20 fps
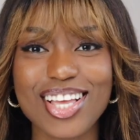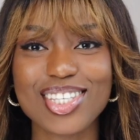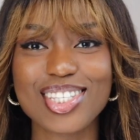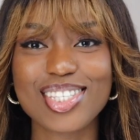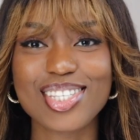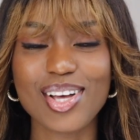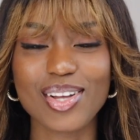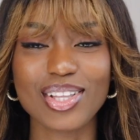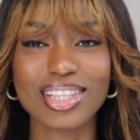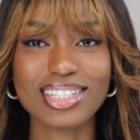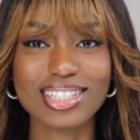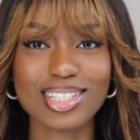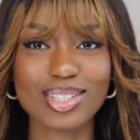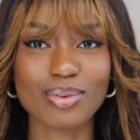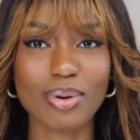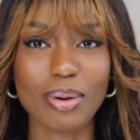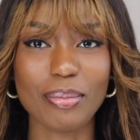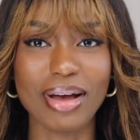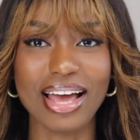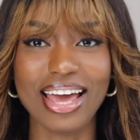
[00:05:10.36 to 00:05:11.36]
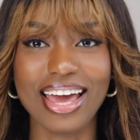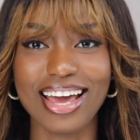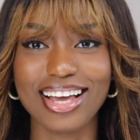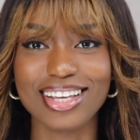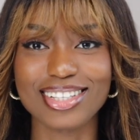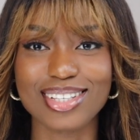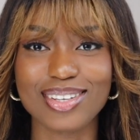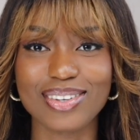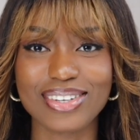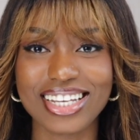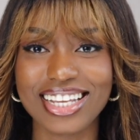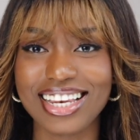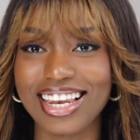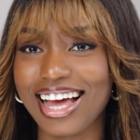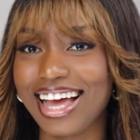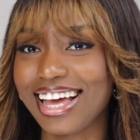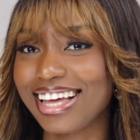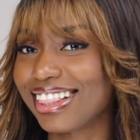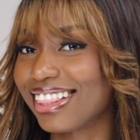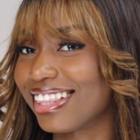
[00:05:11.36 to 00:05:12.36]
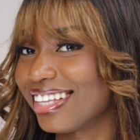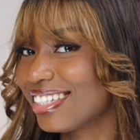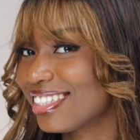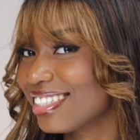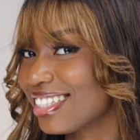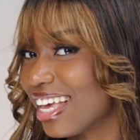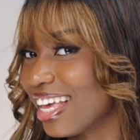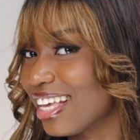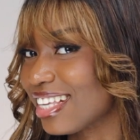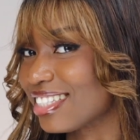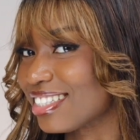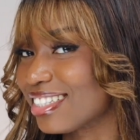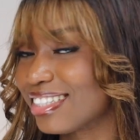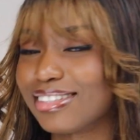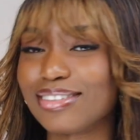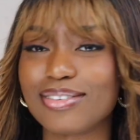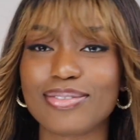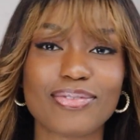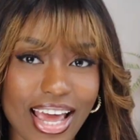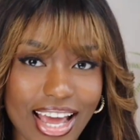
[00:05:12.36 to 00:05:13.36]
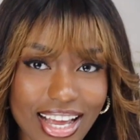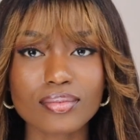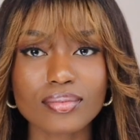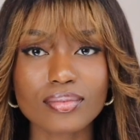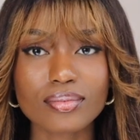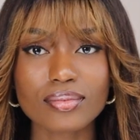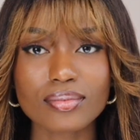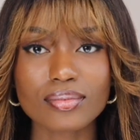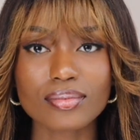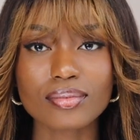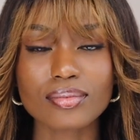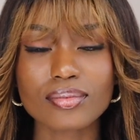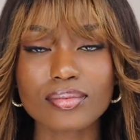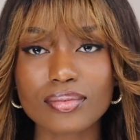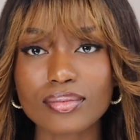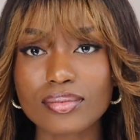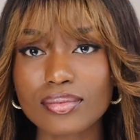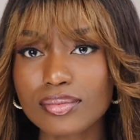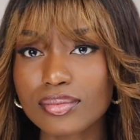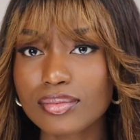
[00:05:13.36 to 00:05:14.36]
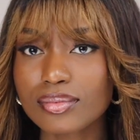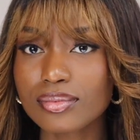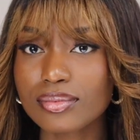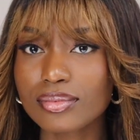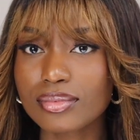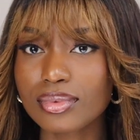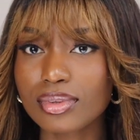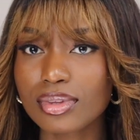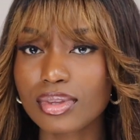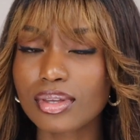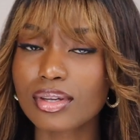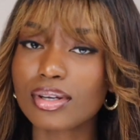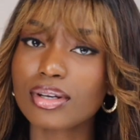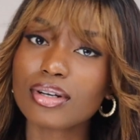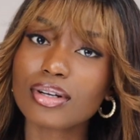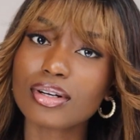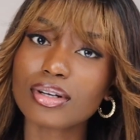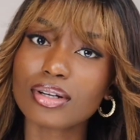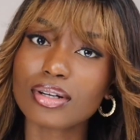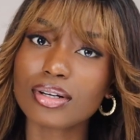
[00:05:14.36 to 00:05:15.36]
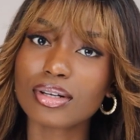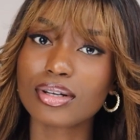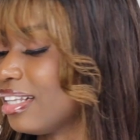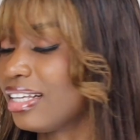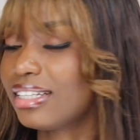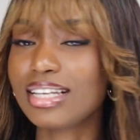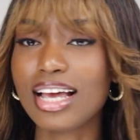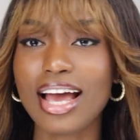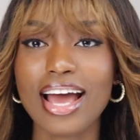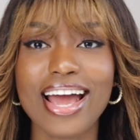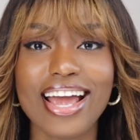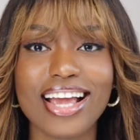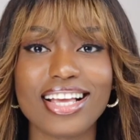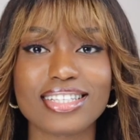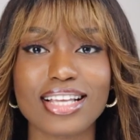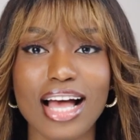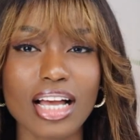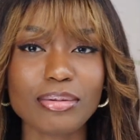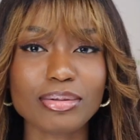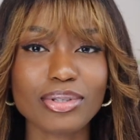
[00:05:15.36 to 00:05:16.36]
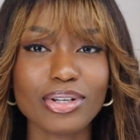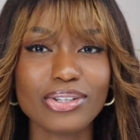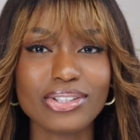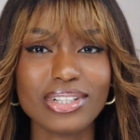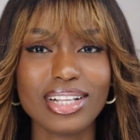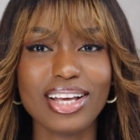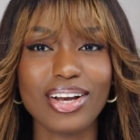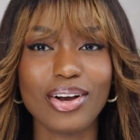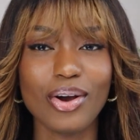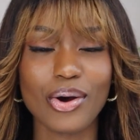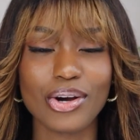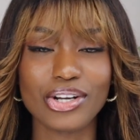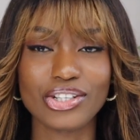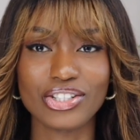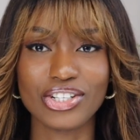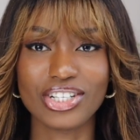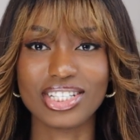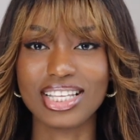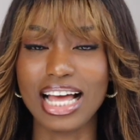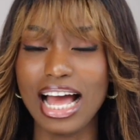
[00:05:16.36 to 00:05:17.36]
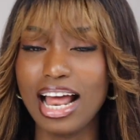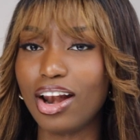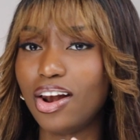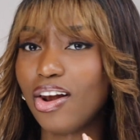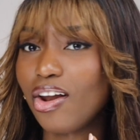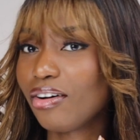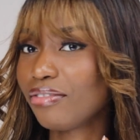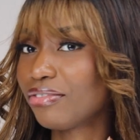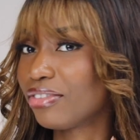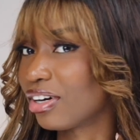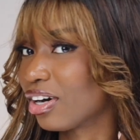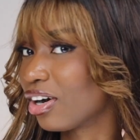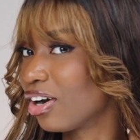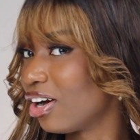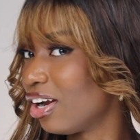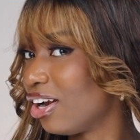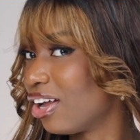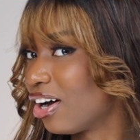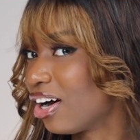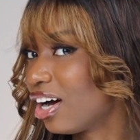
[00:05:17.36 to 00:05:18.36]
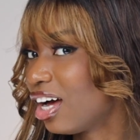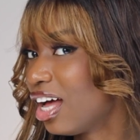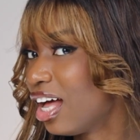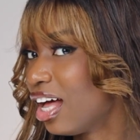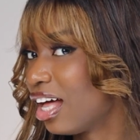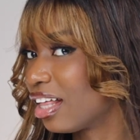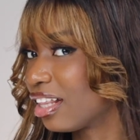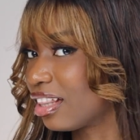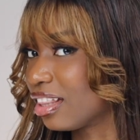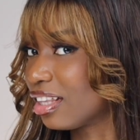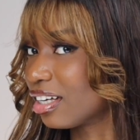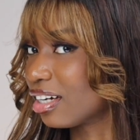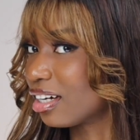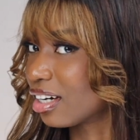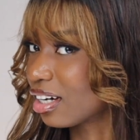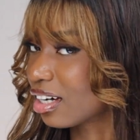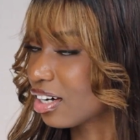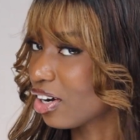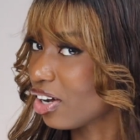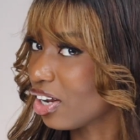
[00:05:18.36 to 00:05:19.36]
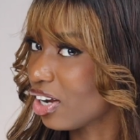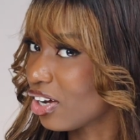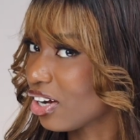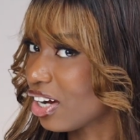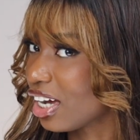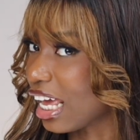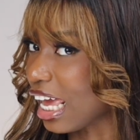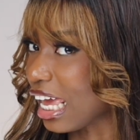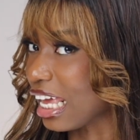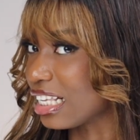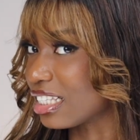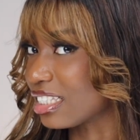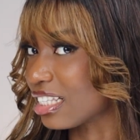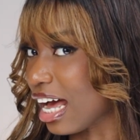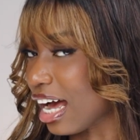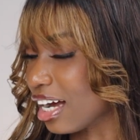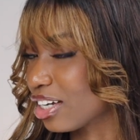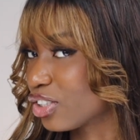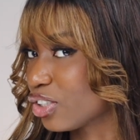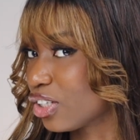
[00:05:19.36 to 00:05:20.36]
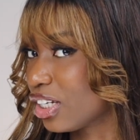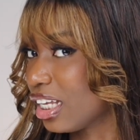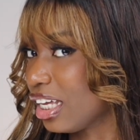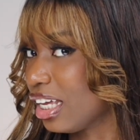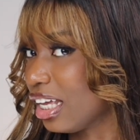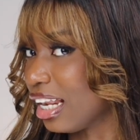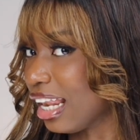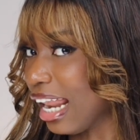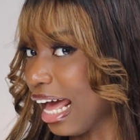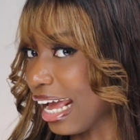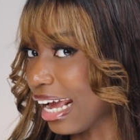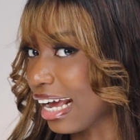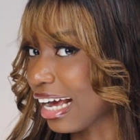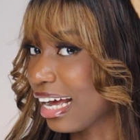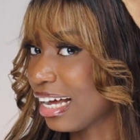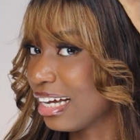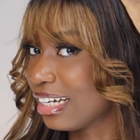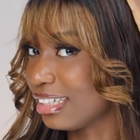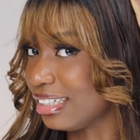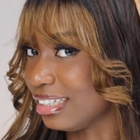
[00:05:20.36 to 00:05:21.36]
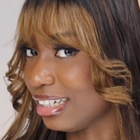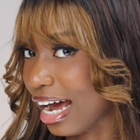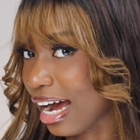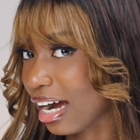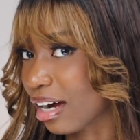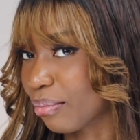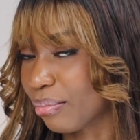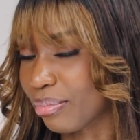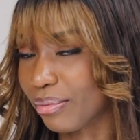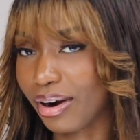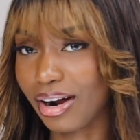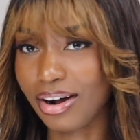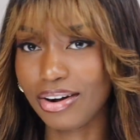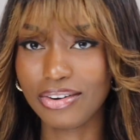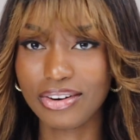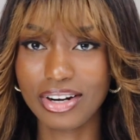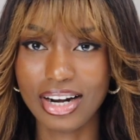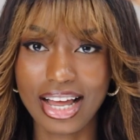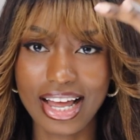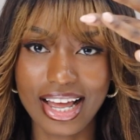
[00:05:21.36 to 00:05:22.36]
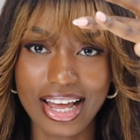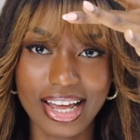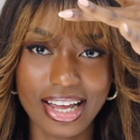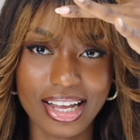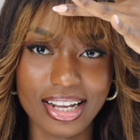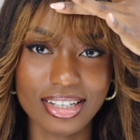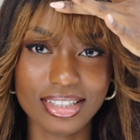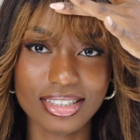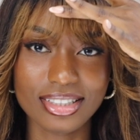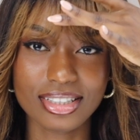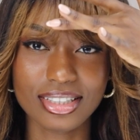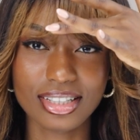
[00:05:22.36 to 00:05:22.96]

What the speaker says: So this is what my hair is looking like. This is the end result of this hair. This hair is absolutely gorgeous. I love the color. The color is actually like dark brown and